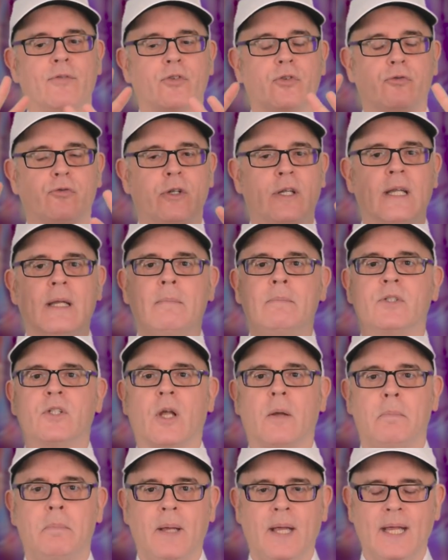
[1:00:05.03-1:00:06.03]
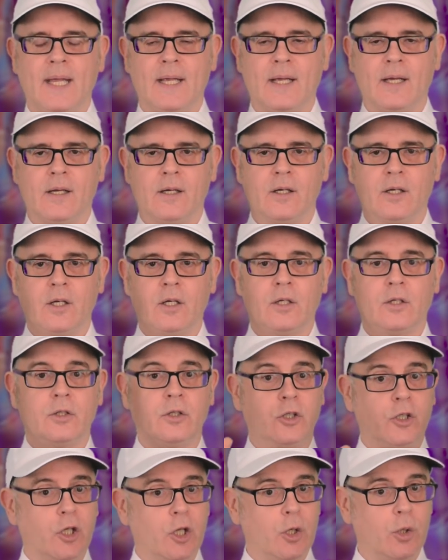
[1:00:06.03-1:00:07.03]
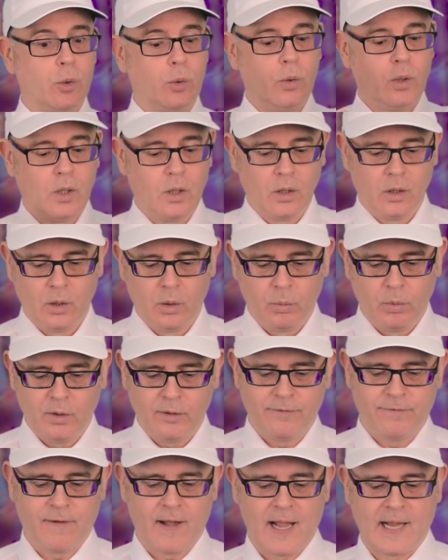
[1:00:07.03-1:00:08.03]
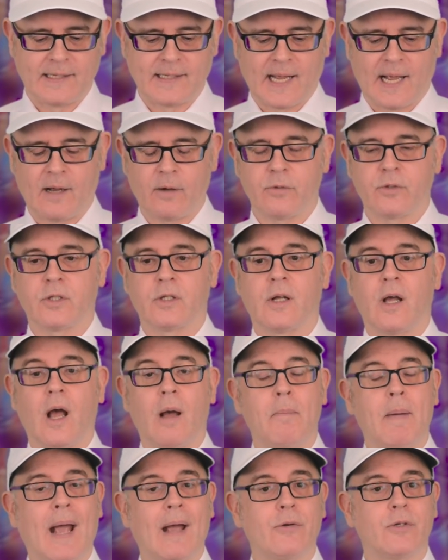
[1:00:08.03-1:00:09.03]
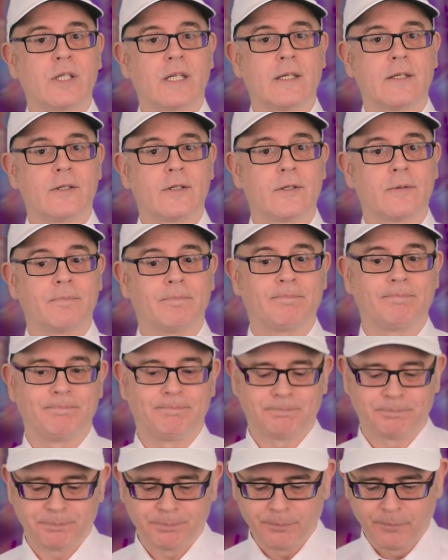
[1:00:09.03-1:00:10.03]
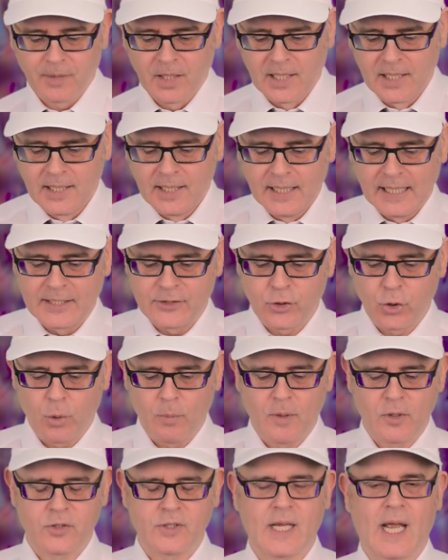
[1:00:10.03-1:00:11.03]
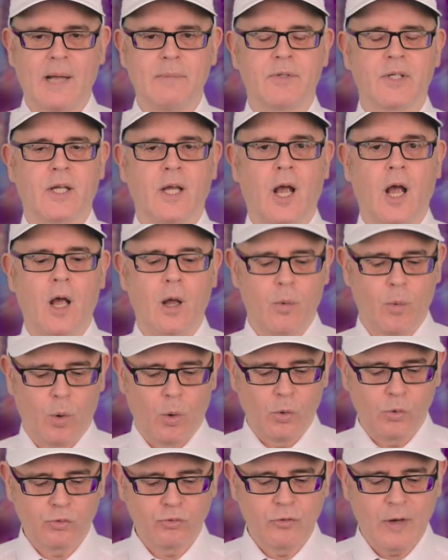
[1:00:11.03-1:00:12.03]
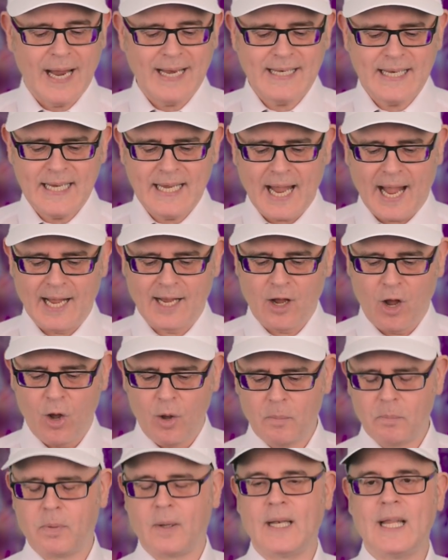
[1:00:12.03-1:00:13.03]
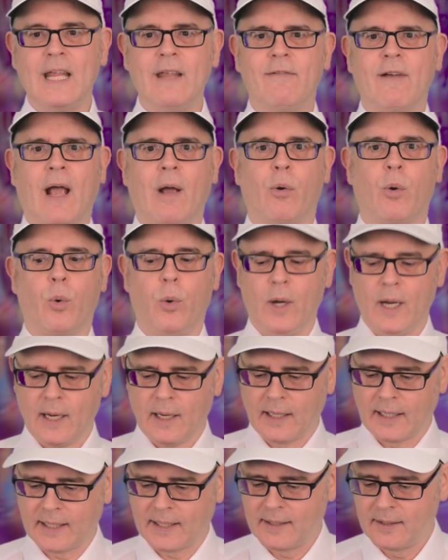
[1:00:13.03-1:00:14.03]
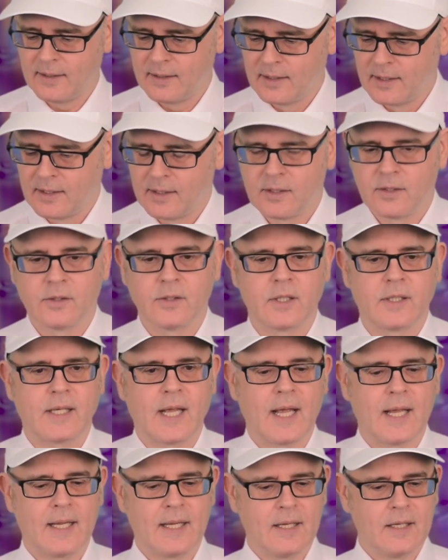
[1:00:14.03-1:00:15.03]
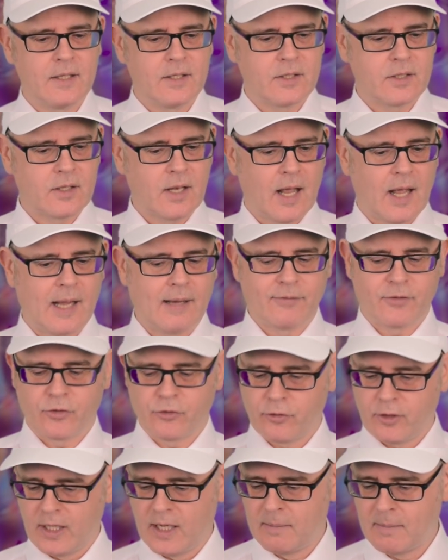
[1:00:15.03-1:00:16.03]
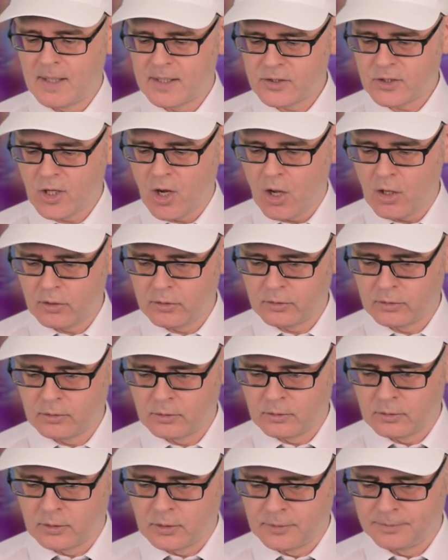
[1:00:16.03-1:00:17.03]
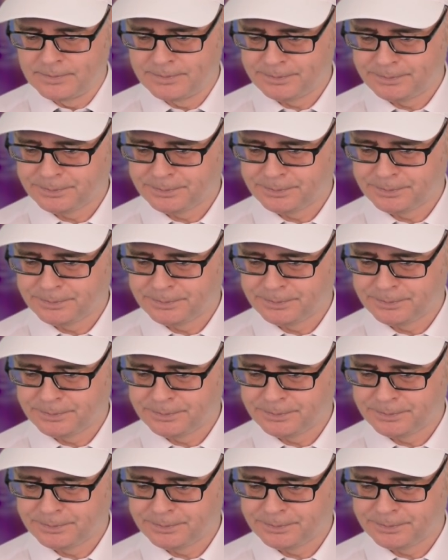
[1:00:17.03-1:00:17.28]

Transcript: streams appear, you will find out about it. It's almost time to go already. I can't believe how quickly today's live stream has gone.